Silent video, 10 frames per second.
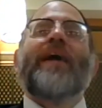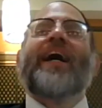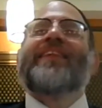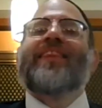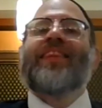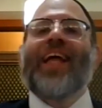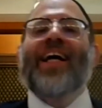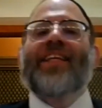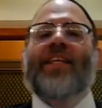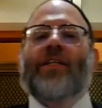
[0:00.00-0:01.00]
about
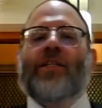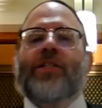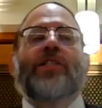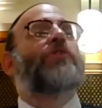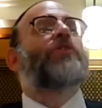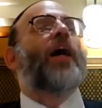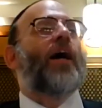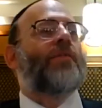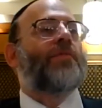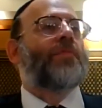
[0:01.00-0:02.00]
that
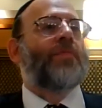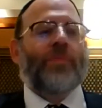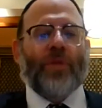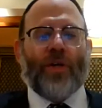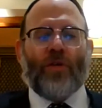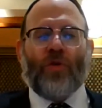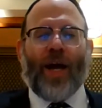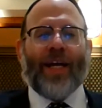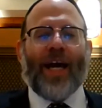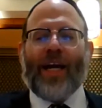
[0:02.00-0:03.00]
sukkah?
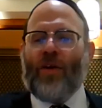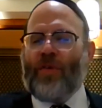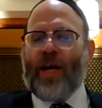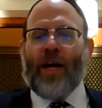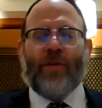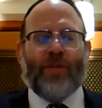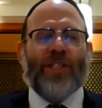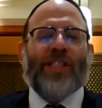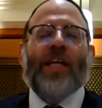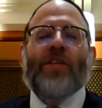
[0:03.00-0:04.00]
So I got over here in
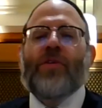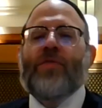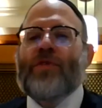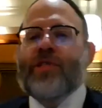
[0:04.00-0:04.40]
the center